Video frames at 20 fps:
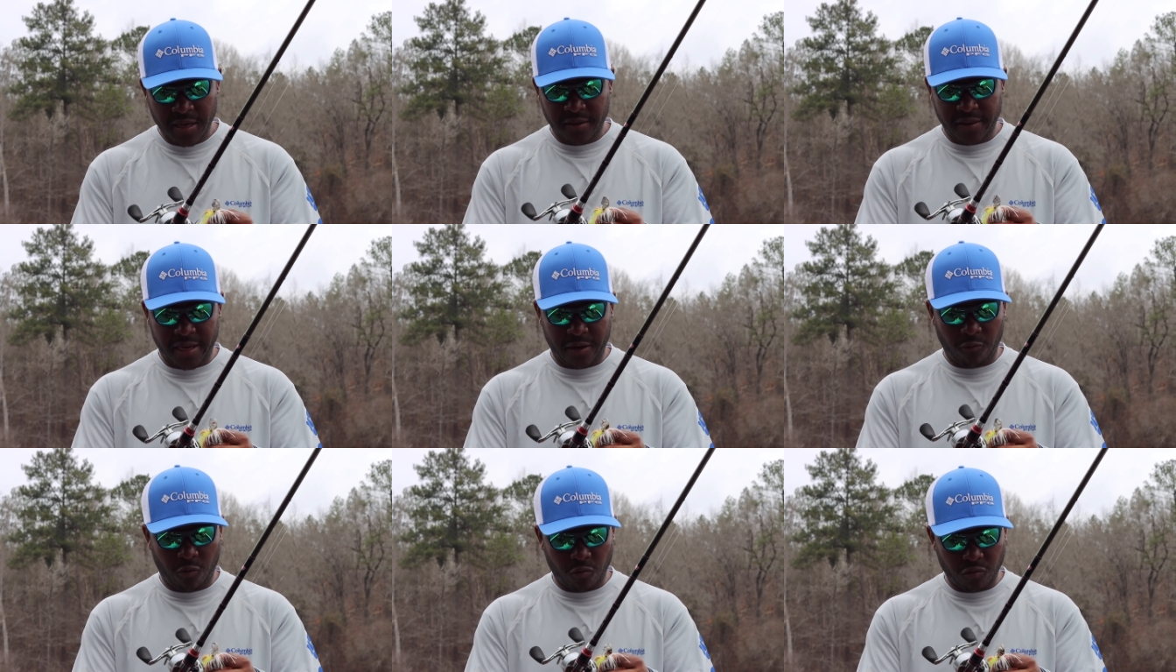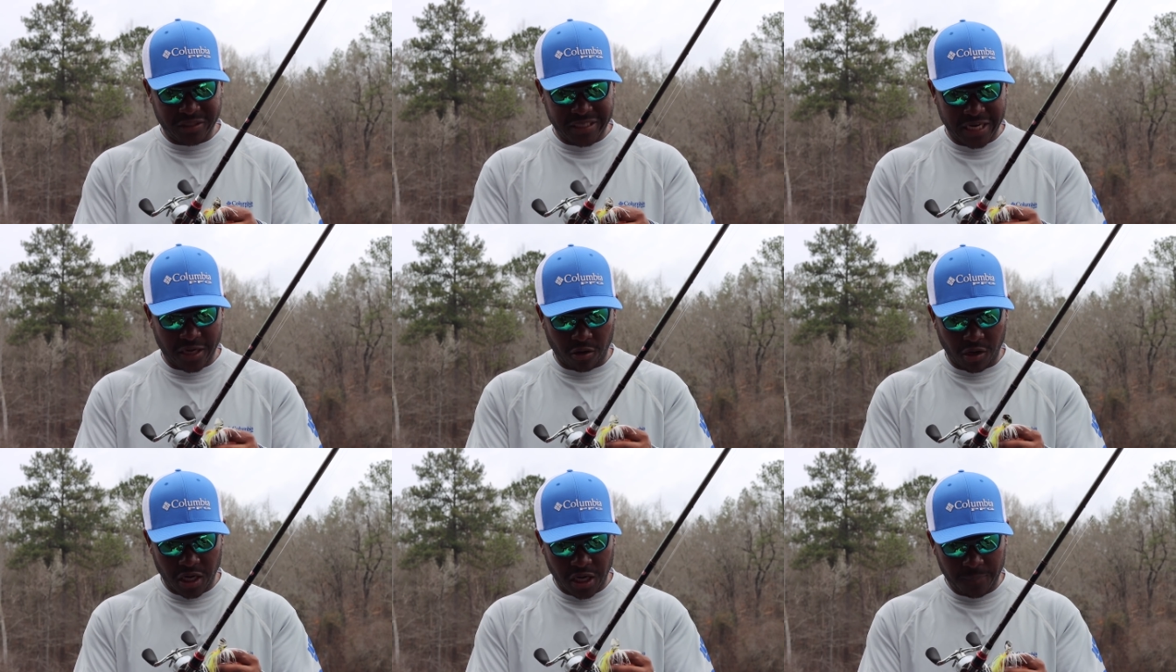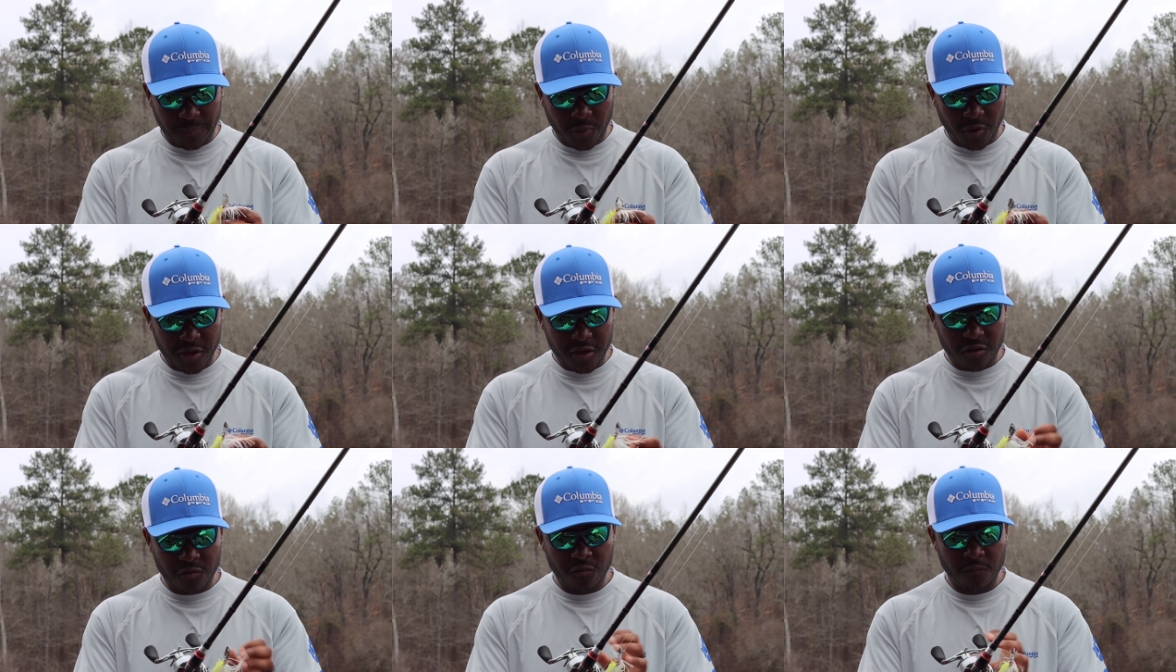They won't tear up
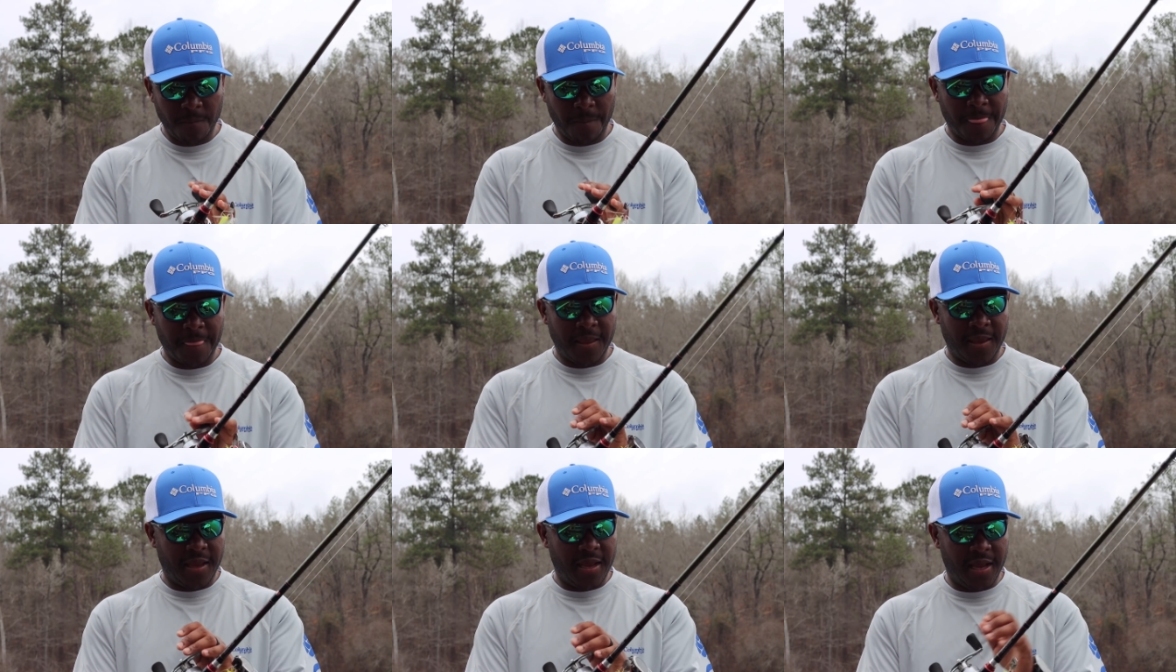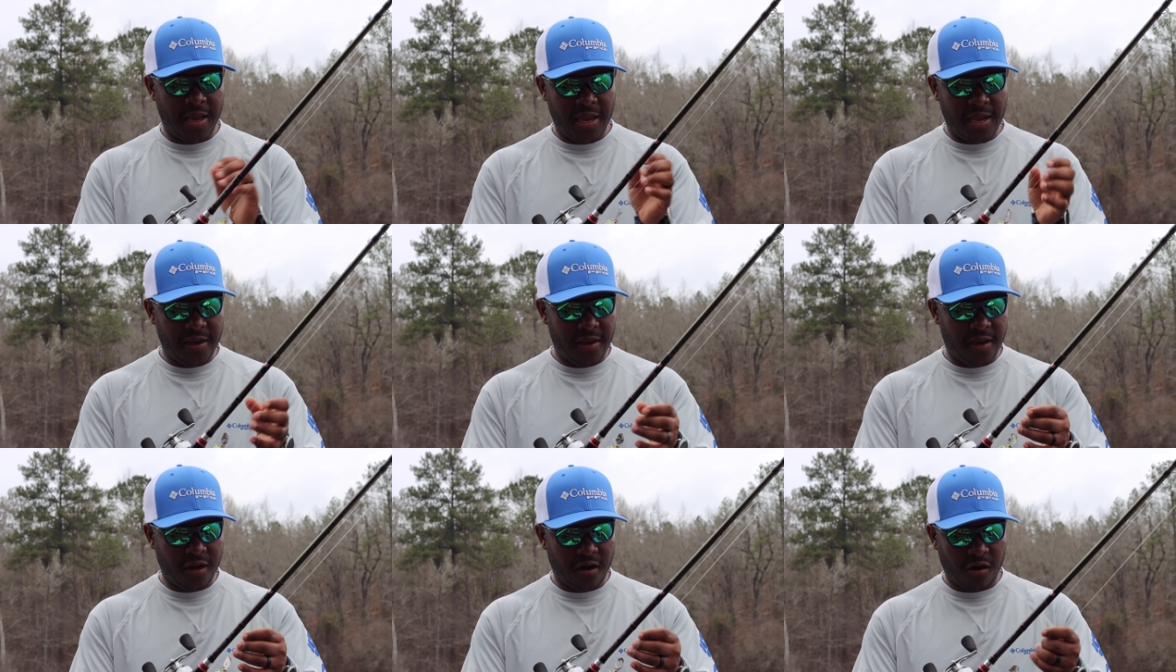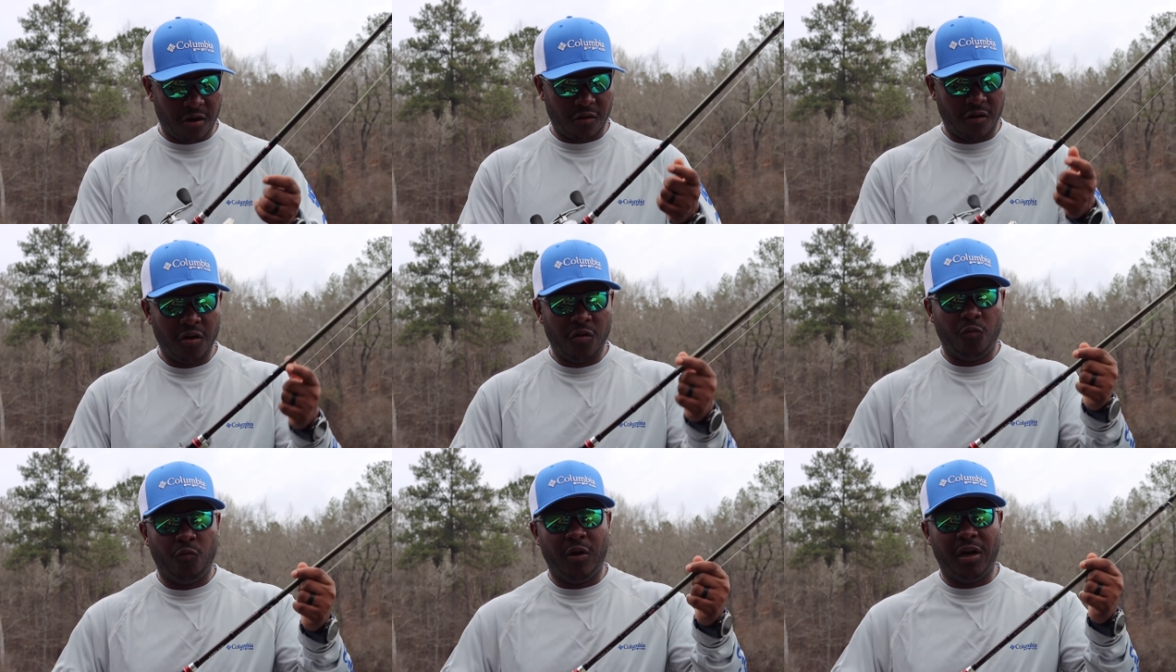on you, and they're
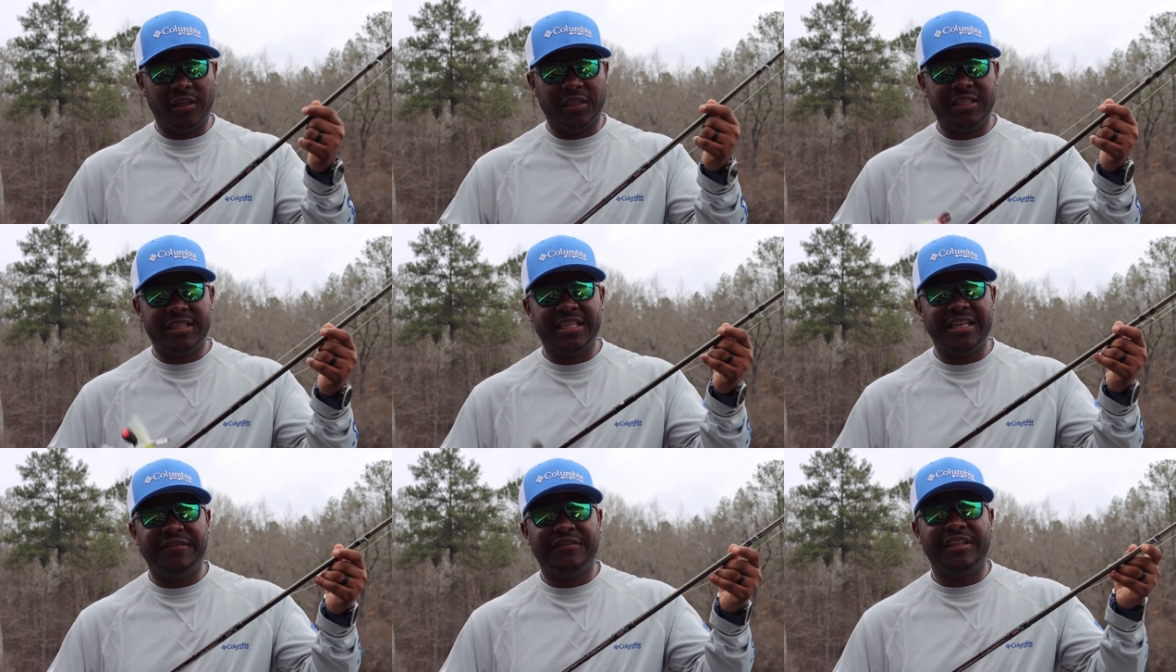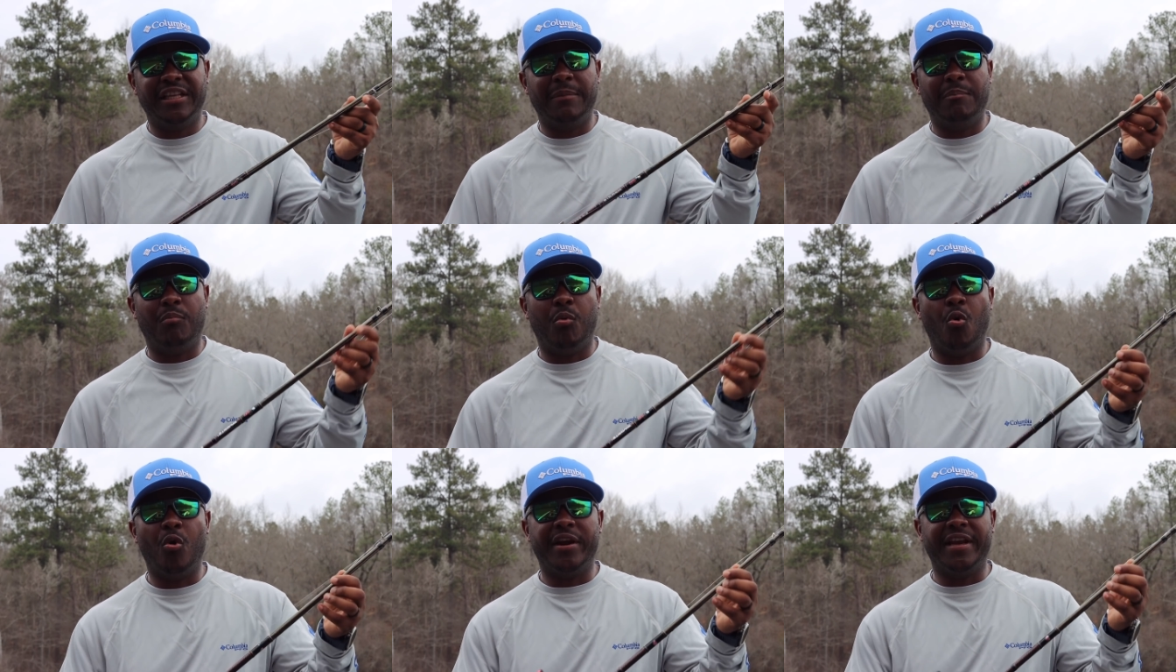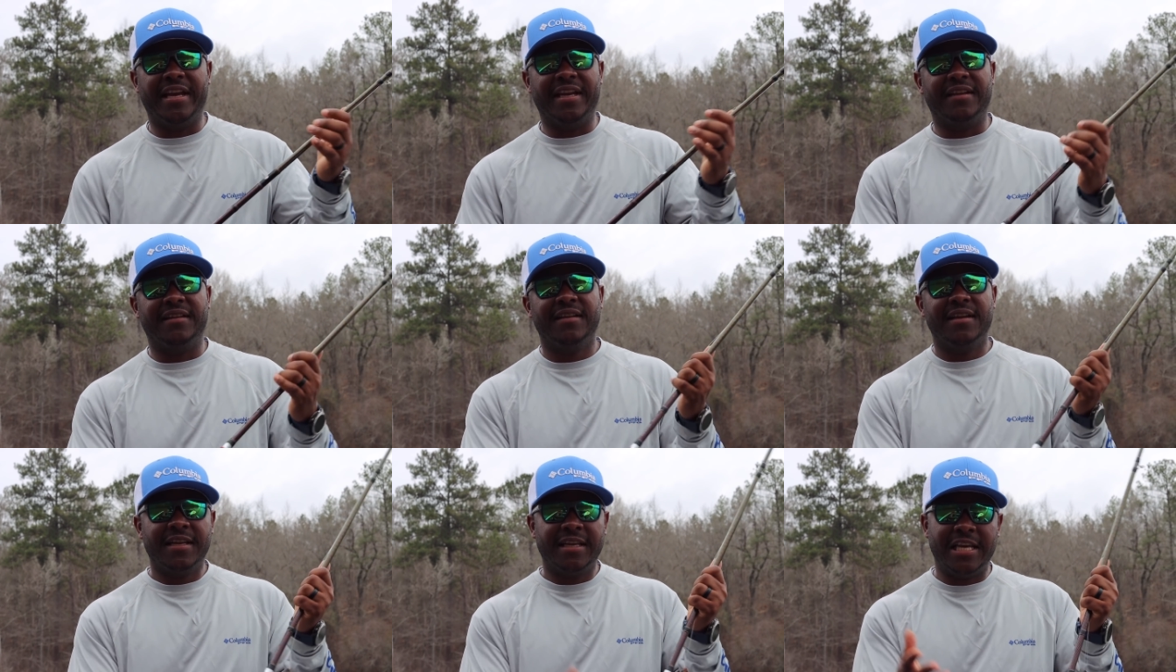relatively buoyant,
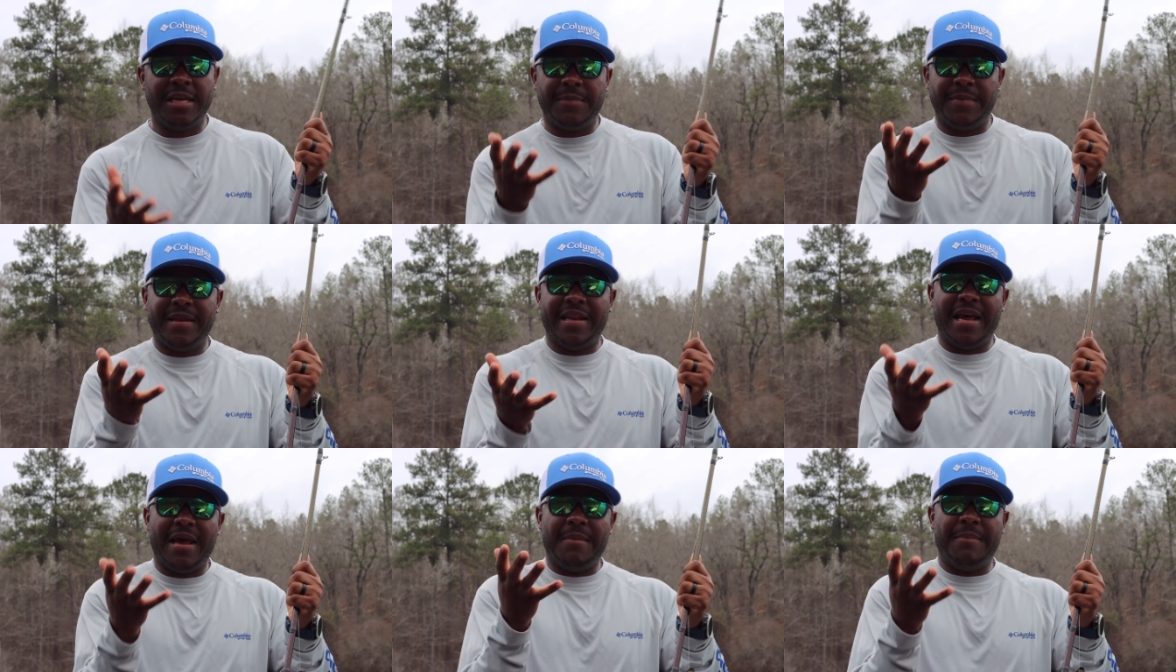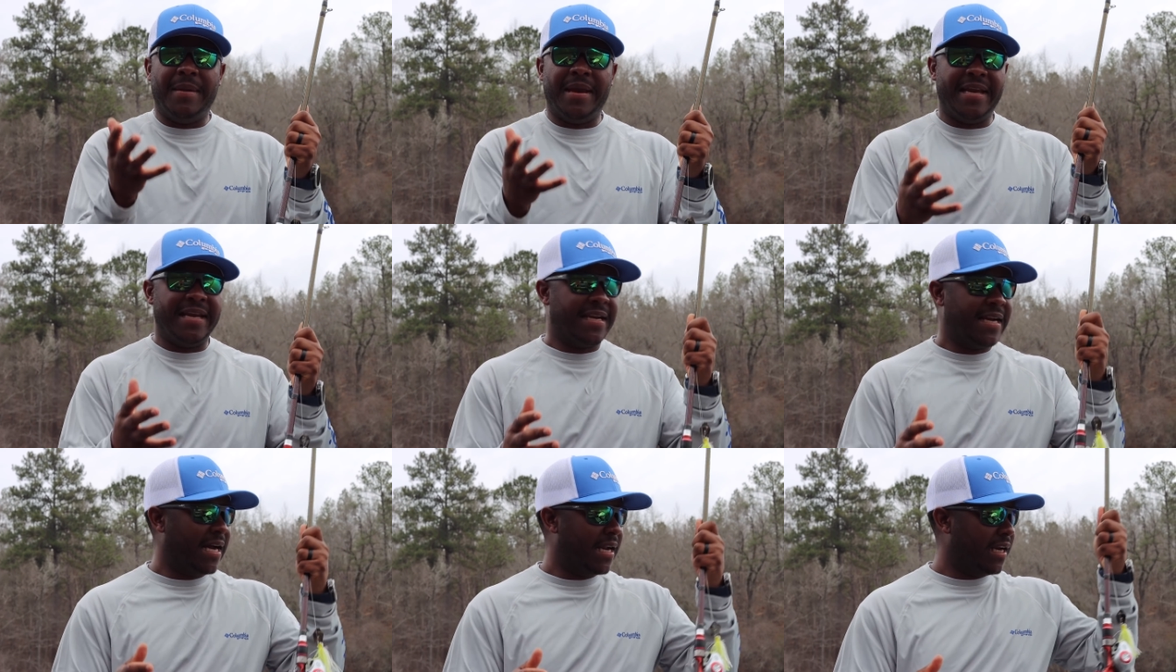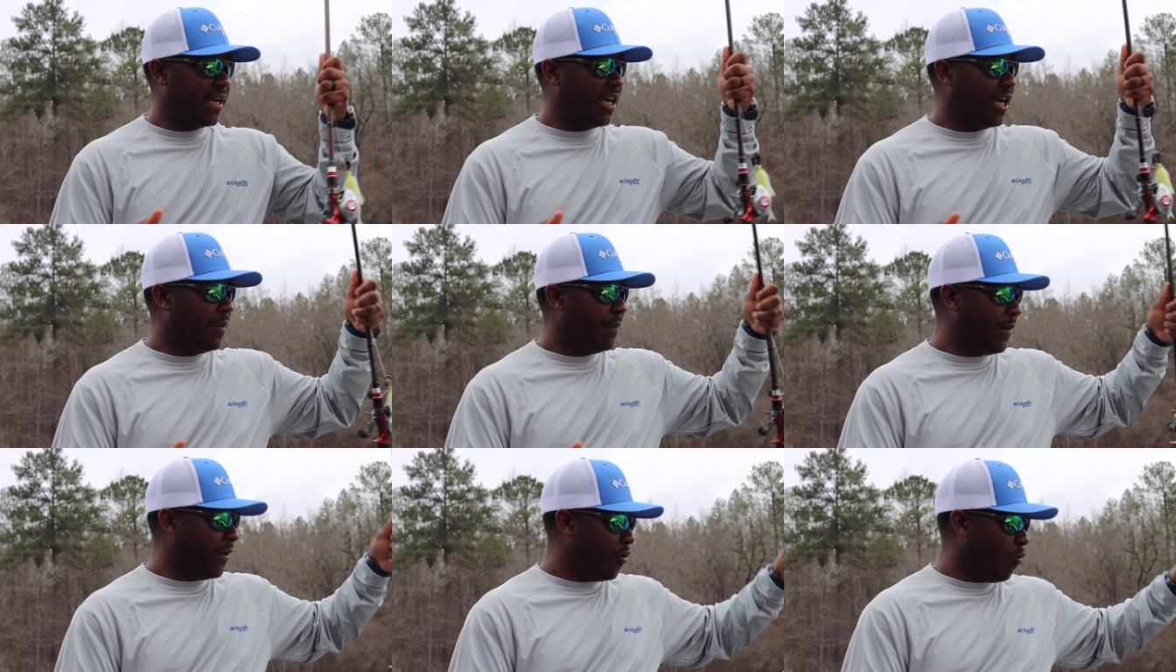keeping that bait kind of
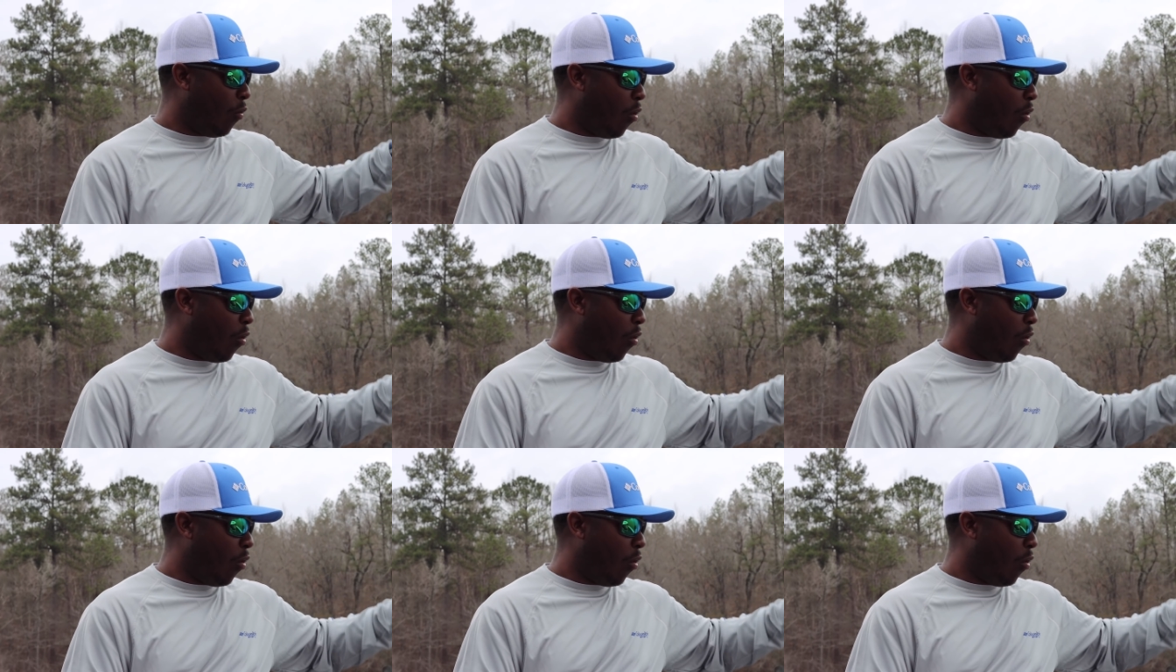up in the